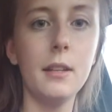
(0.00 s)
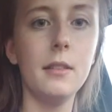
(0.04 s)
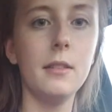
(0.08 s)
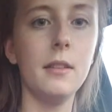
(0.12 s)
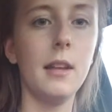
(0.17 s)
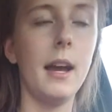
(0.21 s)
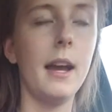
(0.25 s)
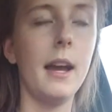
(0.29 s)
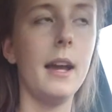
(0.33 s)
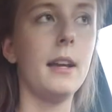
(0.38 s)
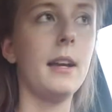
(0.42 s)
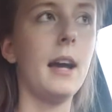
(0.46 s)

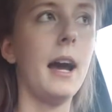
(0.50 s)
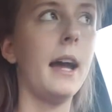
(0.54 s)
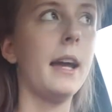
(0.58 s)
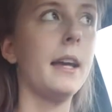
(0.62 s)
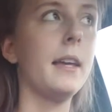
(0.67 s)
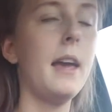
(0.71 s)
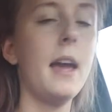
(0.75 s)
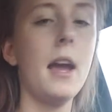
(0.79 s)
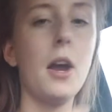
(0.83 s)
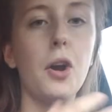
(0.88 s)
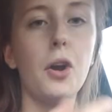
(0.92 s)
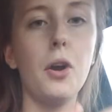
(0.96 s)
like, I
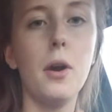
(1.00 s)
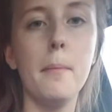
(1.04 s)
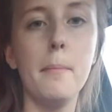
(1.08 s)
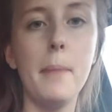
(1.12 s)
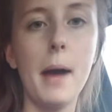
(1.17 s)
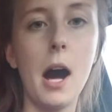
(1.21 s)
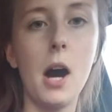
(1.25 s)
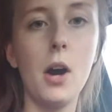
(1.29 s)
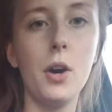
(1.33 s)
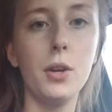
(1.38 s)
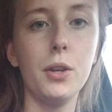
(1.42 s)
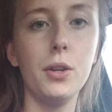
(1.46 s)
care
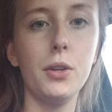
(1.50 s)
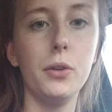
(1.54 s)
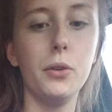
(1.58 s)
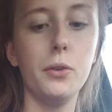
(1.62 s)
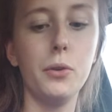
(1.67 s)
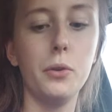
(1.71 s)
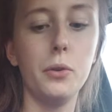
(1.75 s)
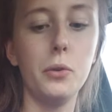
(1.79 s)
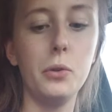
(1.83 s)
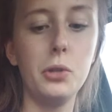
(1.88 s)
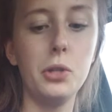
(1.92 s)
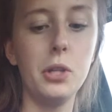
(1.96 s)
about you.